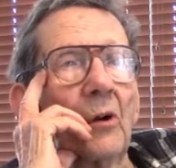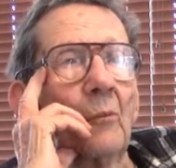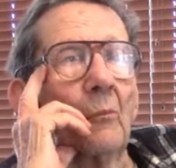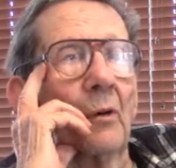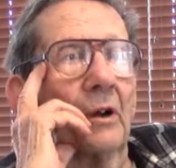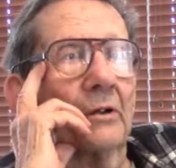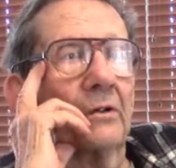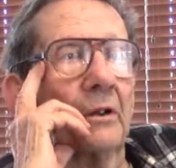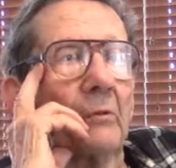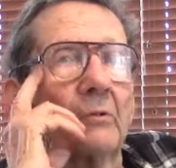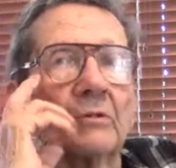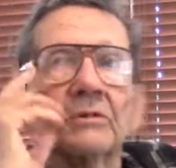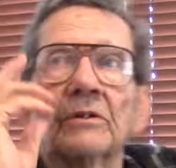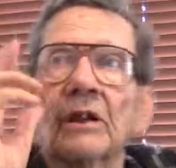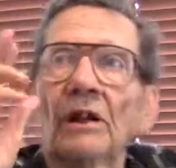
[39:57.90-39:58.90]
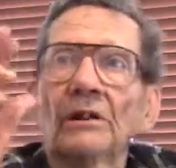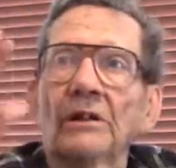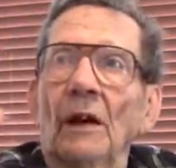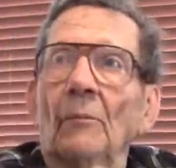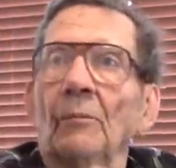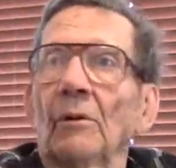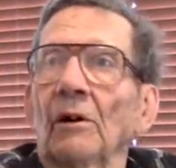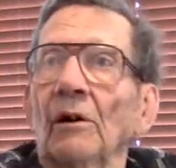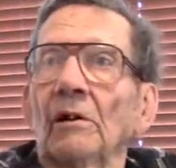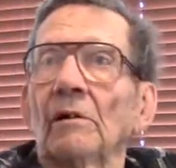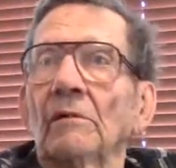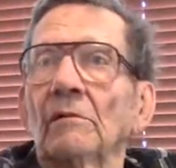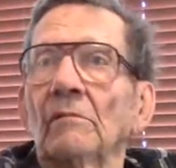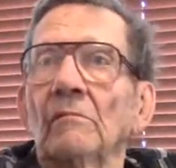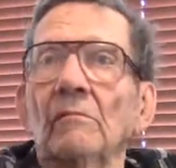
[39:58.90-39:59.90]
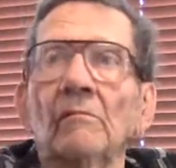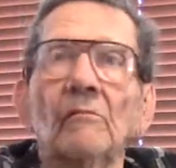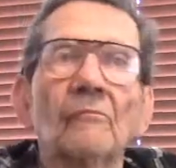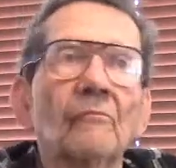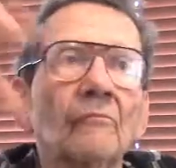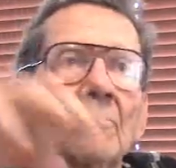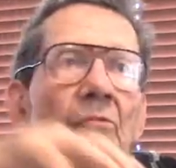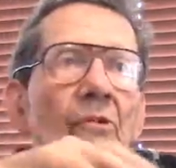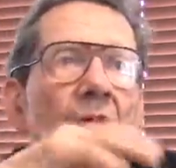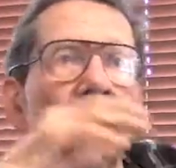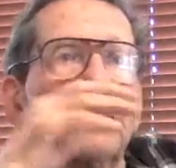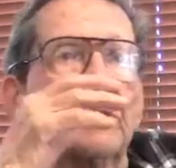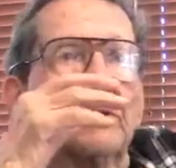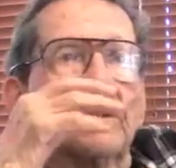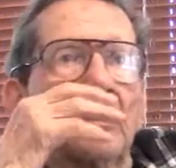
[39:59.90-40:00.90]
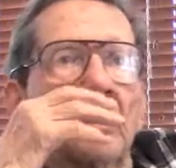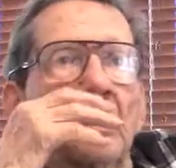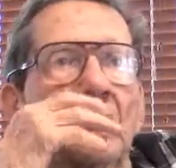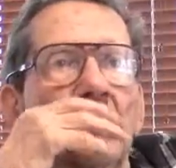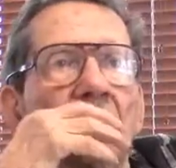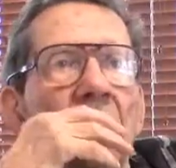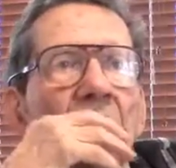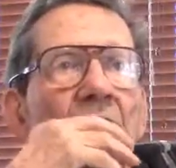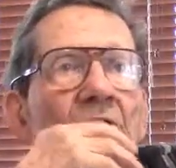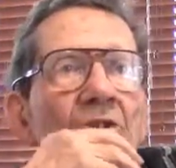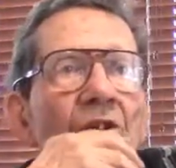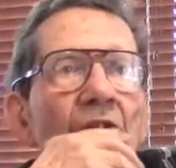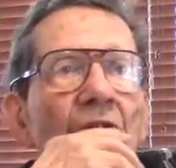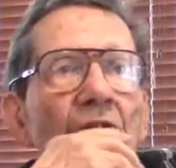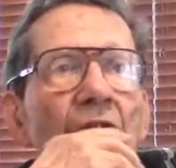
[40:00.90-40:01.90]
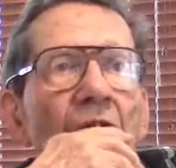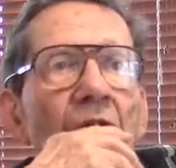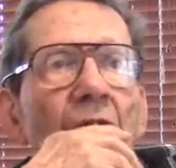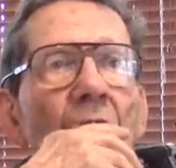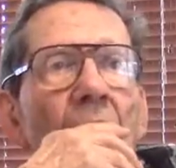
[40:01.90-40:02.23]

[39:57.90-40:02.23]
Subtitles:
But it was like up by, yeah, a little deal, you know.